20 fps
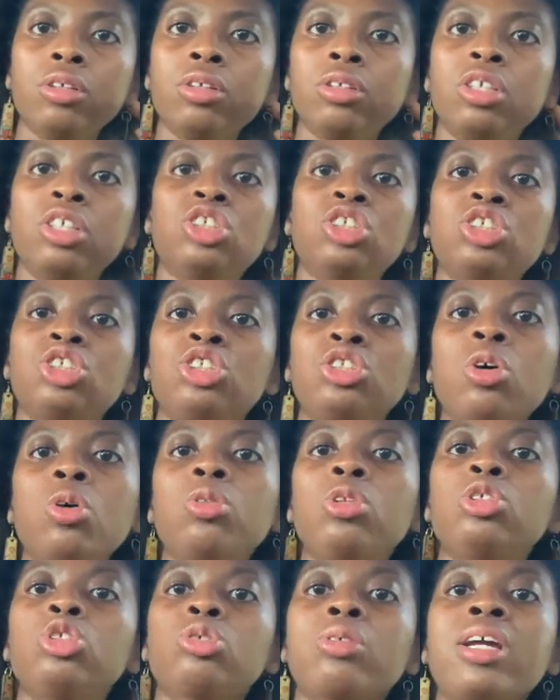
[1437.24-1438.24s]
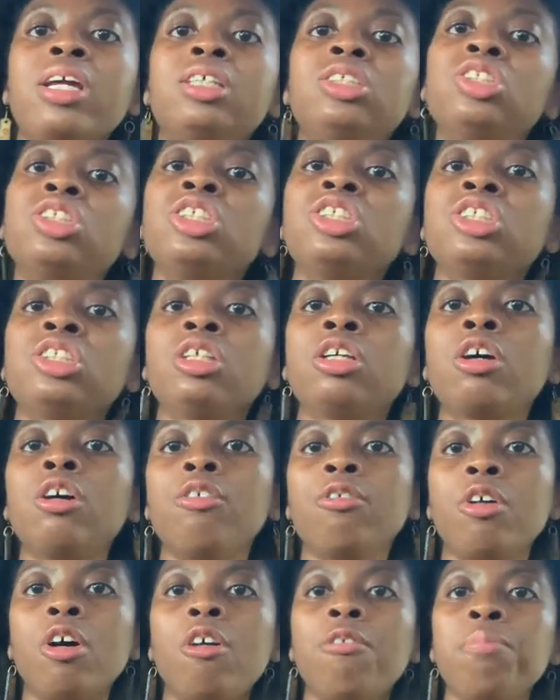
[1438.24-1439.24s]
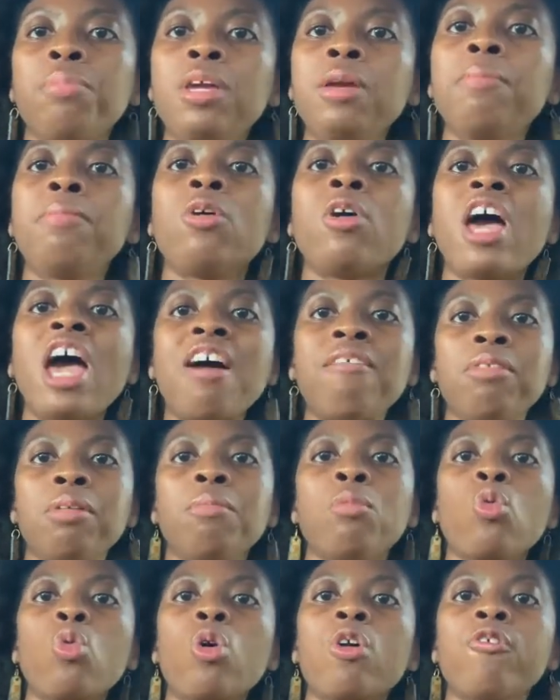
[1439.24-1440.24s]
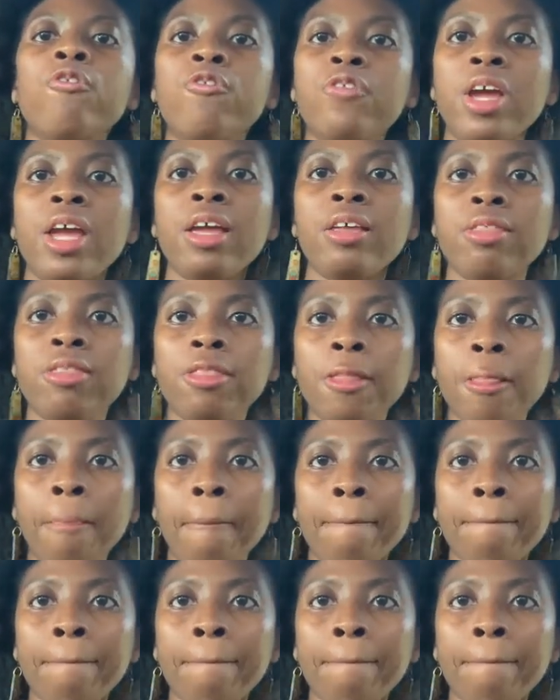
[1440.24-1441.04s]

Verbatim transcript: It just showed the transition of people having more faith